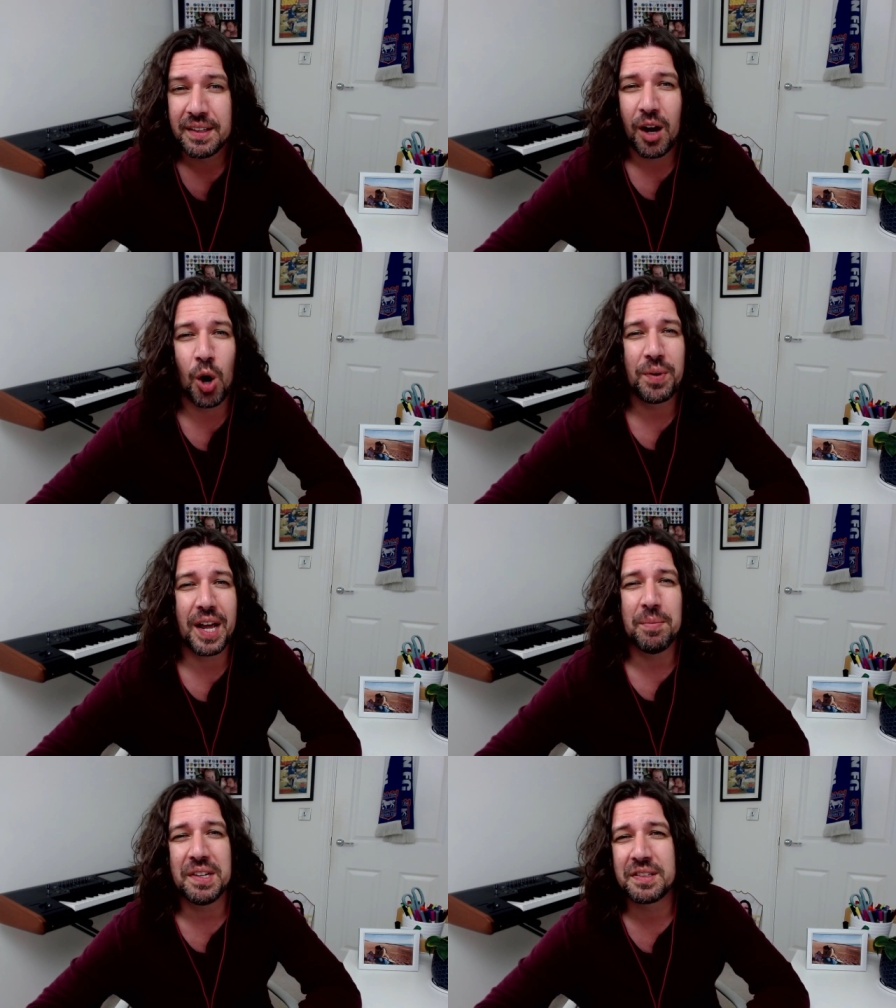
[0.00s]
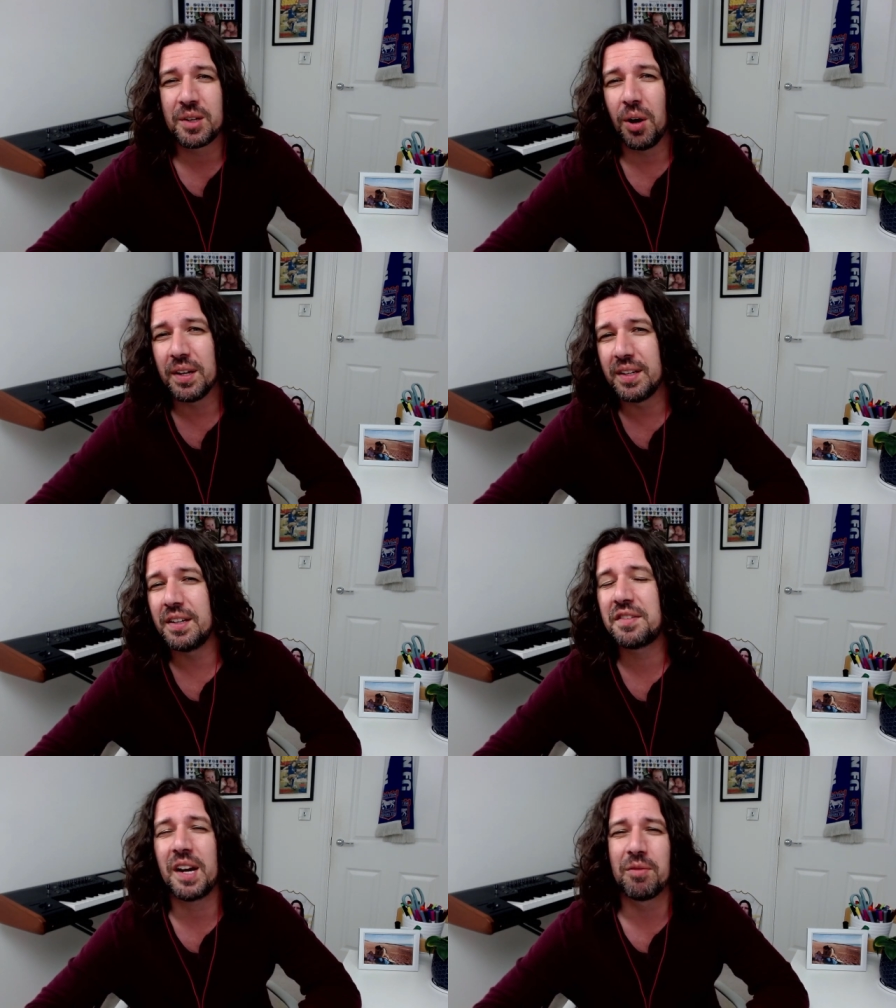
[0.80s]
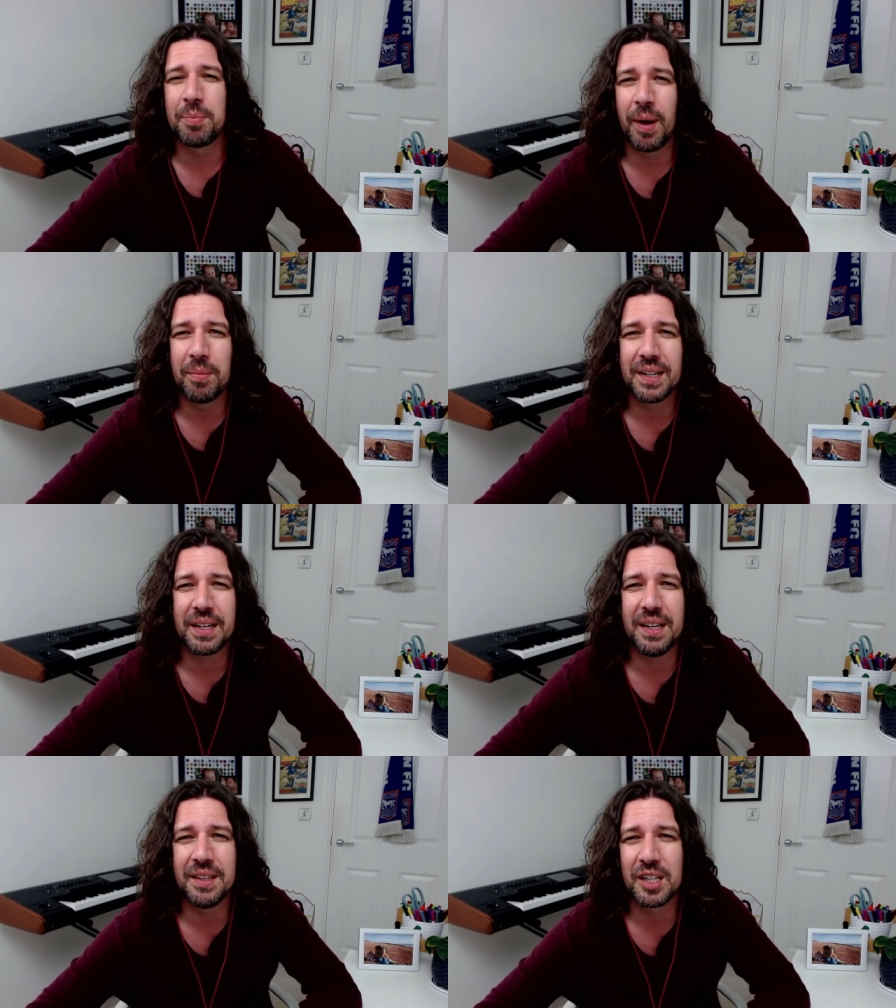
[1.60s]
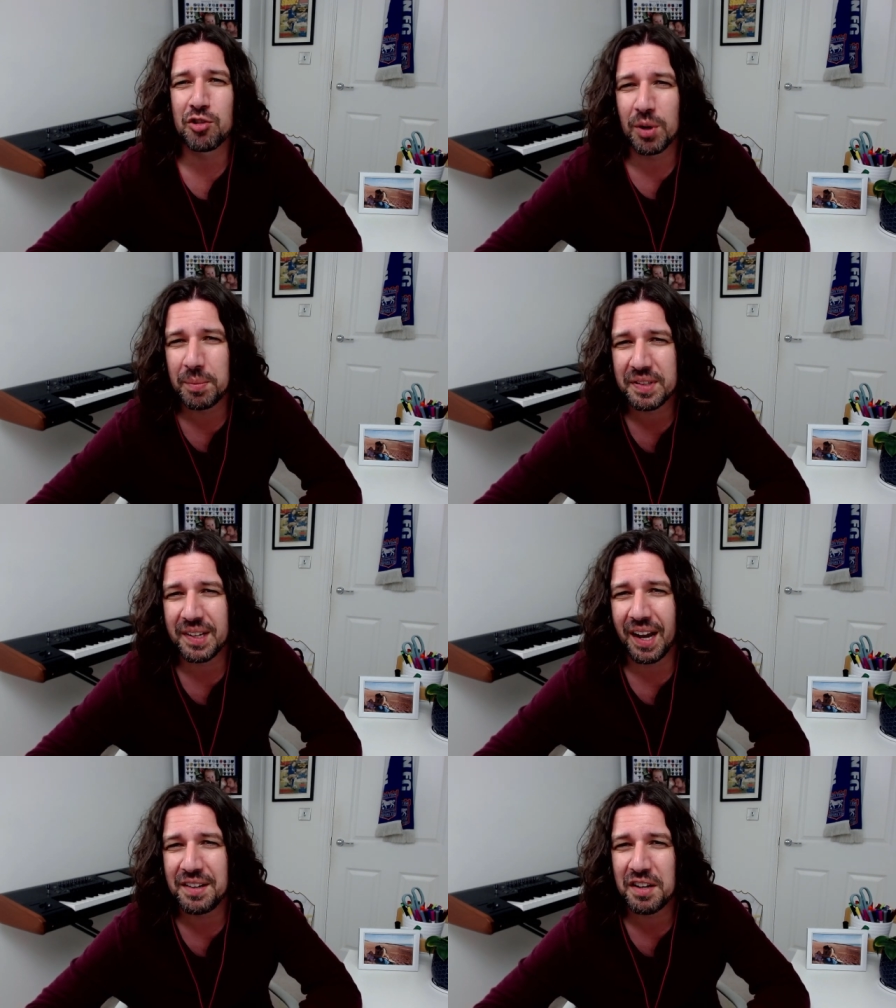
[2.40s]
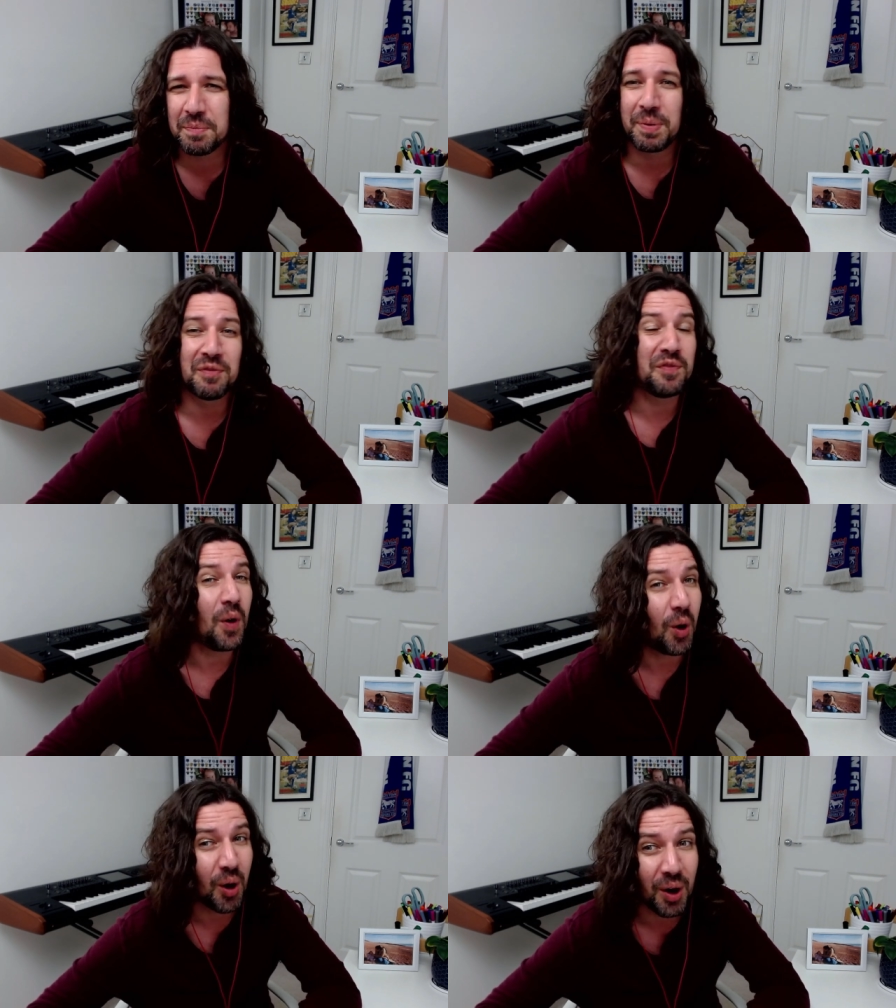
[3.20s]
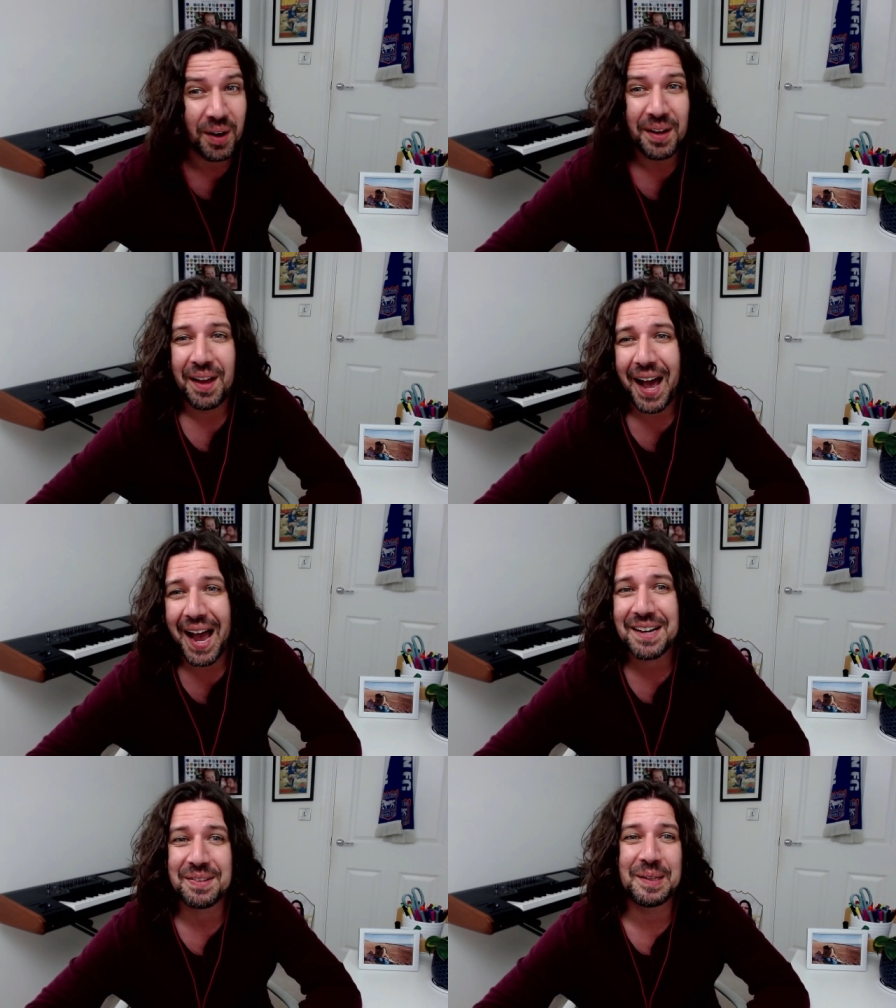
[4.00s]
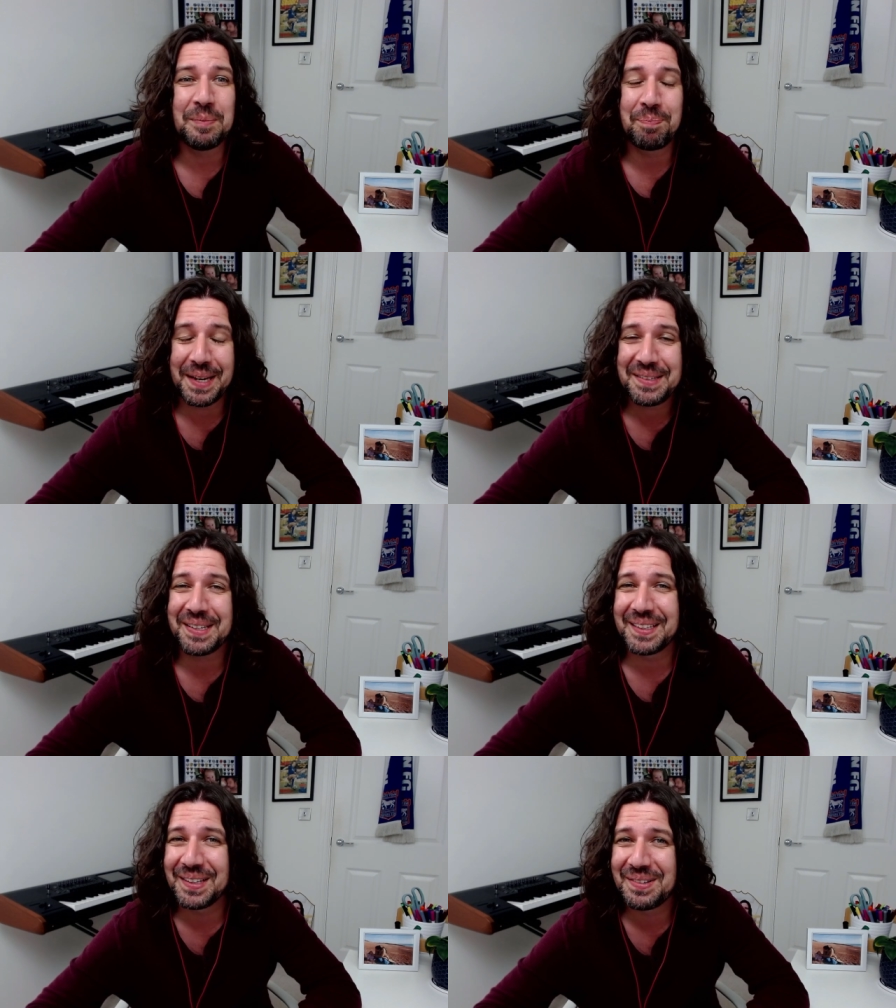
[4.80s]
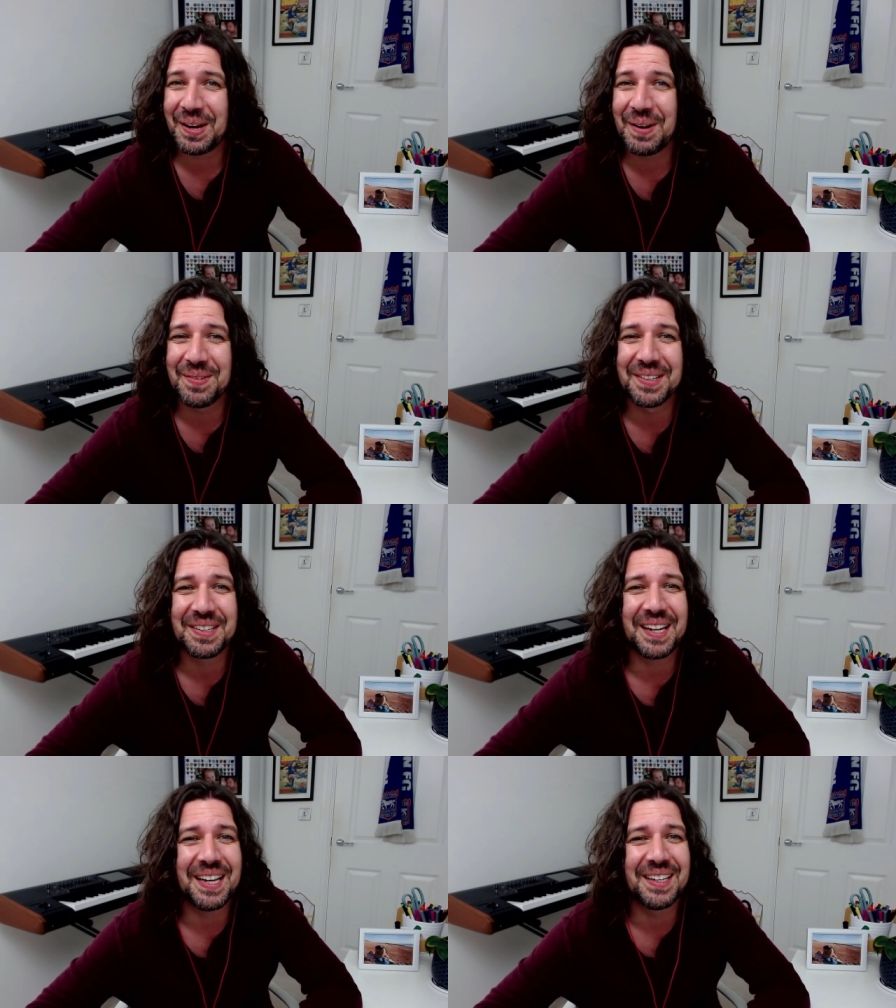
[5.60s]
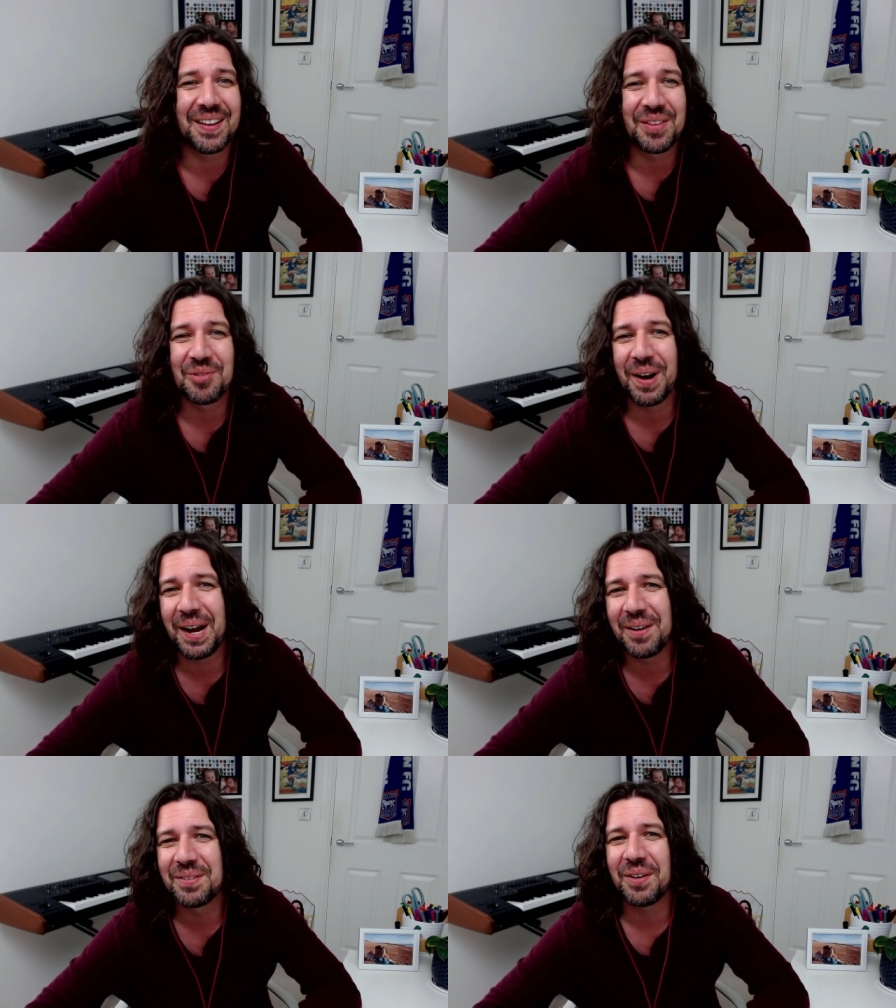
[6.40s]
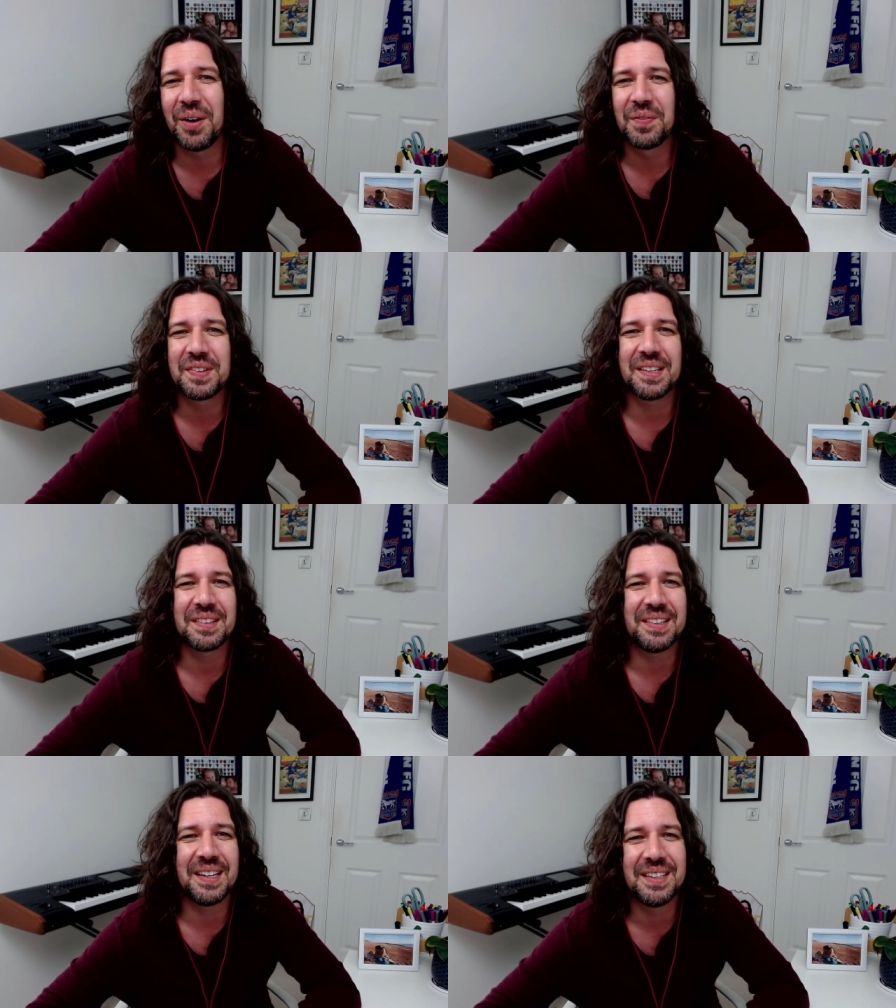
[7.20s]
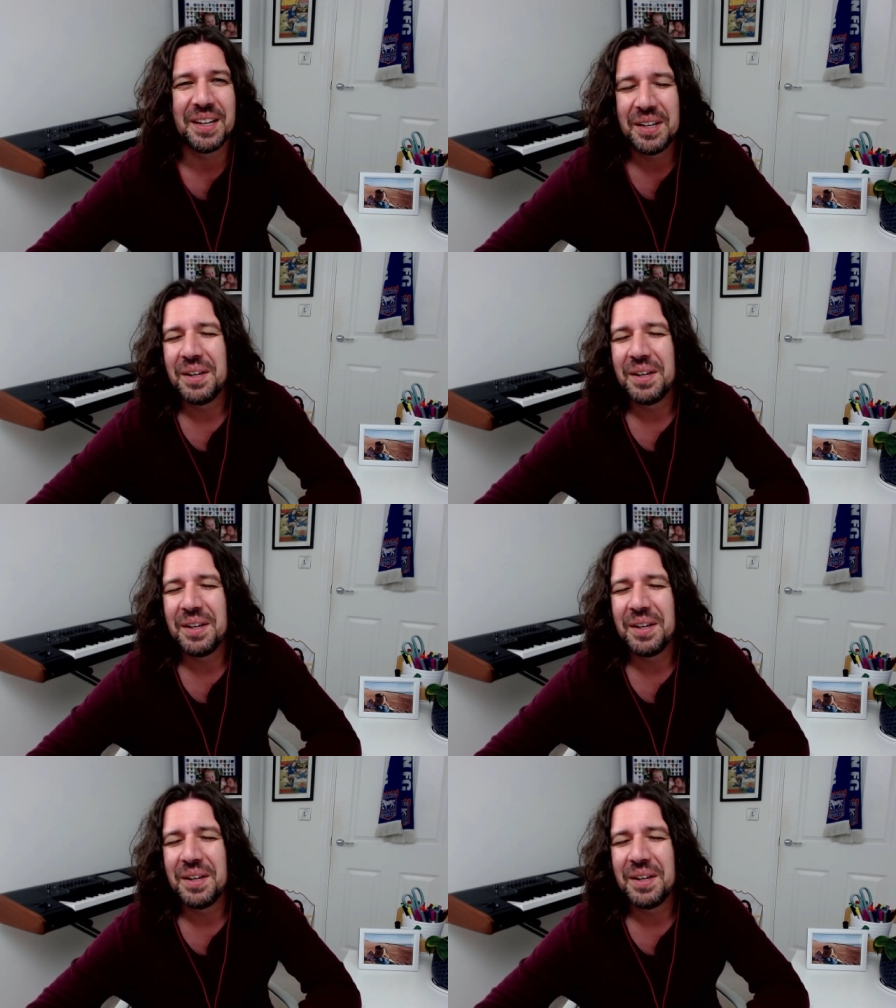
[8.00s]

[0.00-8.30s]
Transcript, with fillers: old enemy Scotland and the Czech Republic in the group stages before actually beating the Germans in the round of 16.